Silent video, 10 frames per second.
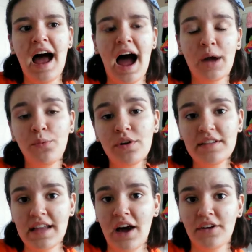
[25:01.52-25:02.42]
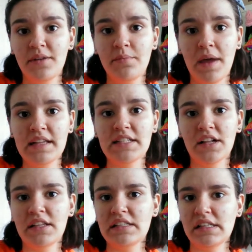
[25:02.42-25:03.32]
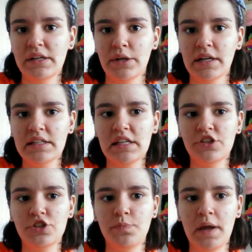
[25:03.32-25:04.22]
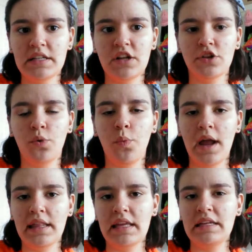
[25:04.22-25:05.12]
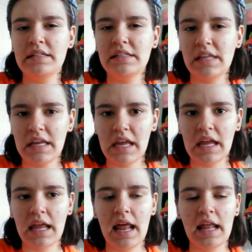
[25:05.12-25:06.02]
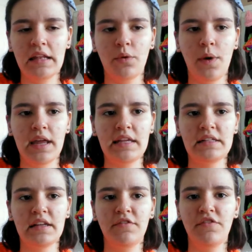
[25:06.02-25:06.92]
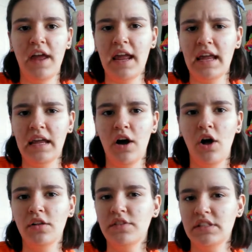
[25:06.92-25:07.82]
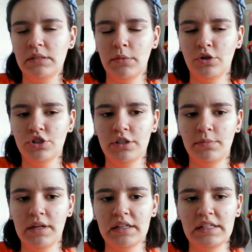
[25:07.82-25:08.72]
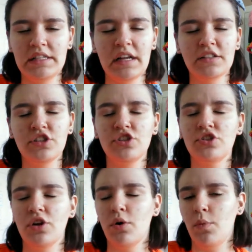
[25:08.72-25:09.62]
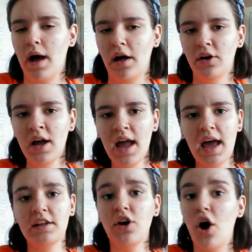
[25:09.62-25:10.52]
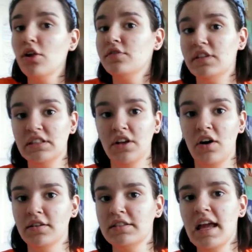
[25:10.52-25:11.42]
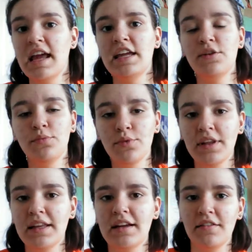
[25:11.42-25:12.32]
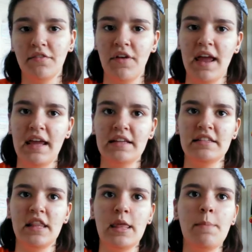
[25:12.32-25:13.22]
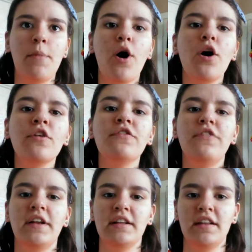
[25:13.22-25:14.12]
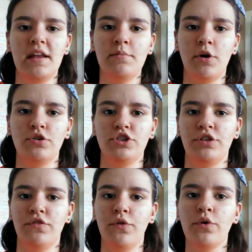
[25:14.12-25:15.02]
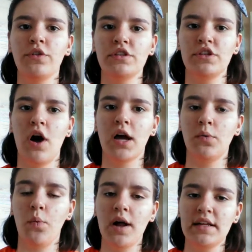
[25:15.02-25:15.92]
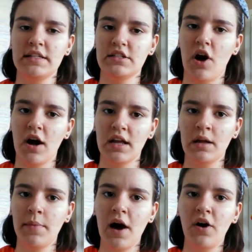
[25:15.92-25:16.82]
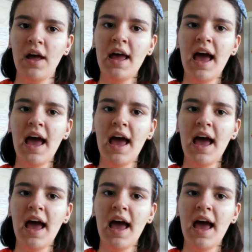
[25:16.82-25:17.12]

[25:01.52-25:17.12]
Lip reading: I wouldn't doubt it based on these lyrics and just based on the way that he's singing it and the way he's conveying all of this emotion, because he does it so well. And in all of these songs, he really conveys the perfect emotion for the song and what he's talking about.